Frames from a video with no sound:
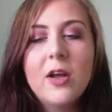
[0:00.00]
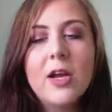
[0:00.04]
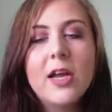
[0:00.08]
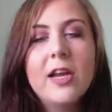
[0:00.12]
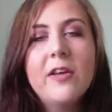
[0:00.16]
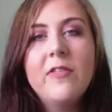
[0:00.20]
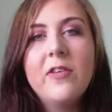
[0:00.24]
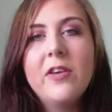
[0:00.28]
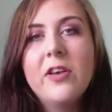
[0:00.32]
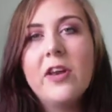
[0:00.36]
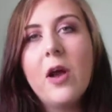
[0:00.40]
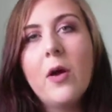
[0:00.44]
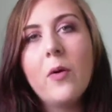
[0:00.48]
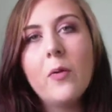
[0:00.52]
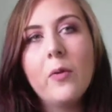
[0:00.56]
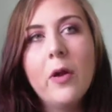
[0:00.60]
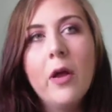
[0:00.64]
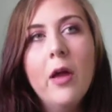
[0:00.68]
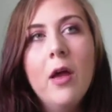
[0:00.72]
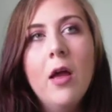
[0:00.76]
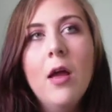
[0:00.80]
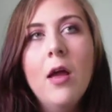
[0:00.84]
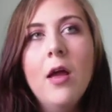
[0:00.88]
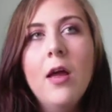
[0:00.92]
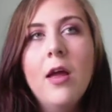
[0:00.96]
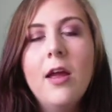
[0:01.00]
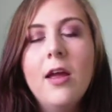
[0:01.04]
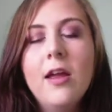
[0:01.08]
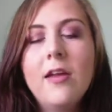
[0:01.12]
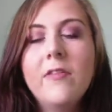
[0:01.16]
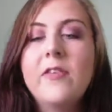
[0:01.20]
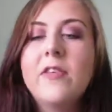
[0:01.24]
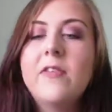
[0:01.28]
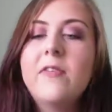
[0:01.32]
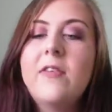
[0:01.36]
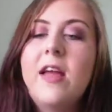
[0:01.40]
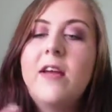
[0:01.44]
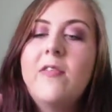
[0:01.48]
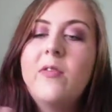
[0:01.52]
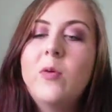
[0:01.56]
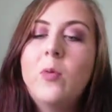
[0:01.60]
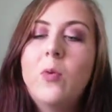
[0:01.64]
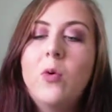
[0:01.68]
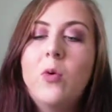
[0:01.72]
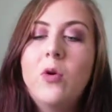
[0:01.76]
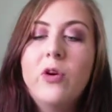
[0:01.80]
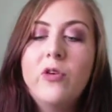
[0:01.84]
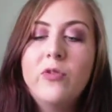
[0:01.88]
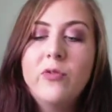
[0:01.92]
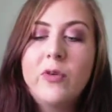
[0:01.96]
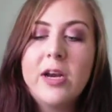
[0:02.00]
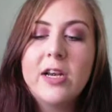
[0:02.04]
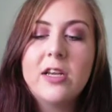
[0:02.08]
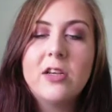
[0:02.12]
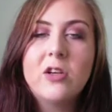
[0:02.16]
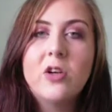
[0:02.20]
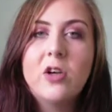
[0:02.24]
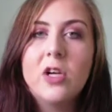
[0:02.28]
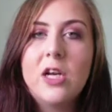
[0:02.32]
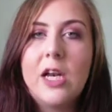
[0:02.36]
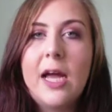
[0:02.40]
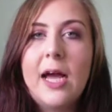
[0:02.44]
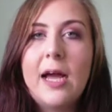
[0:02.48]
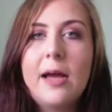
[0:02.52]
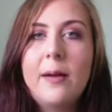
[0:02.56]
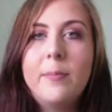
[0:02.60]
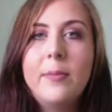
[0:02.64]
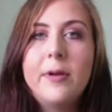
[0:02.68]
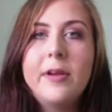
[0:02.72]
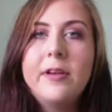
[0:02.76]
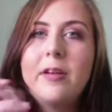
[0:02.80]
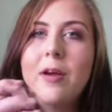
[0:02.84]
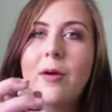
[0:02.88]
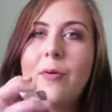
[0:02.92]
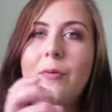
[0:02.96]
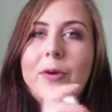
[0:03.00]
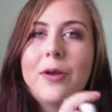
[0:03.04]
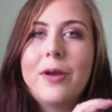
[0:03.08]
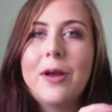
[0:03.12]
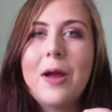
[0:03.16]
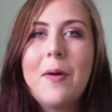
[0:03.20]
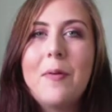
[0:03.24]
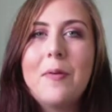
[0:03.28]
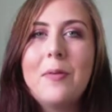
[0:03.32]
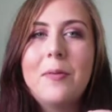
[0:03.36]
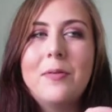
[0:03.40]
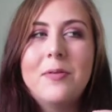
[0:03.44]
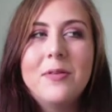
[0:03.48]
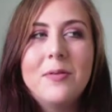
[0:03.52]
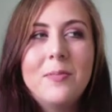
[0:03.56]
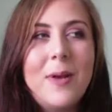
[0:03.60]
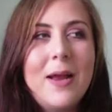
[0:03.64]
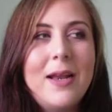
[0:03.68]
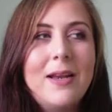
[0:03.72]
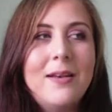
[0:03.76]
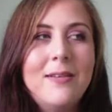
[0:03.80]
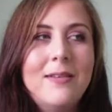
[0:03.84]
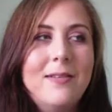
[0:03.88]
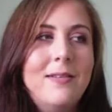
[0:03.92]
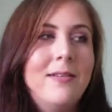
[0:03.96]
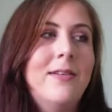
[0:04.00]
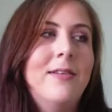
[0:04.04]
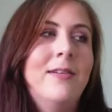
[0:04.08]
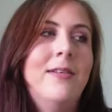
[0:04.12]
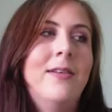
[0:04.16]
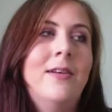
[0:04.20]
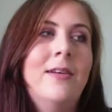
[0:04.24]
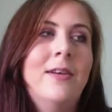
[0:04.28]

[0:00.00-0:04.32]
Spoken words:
Like, if you don't, if you've never wore a red colour, but you don't want to go and spend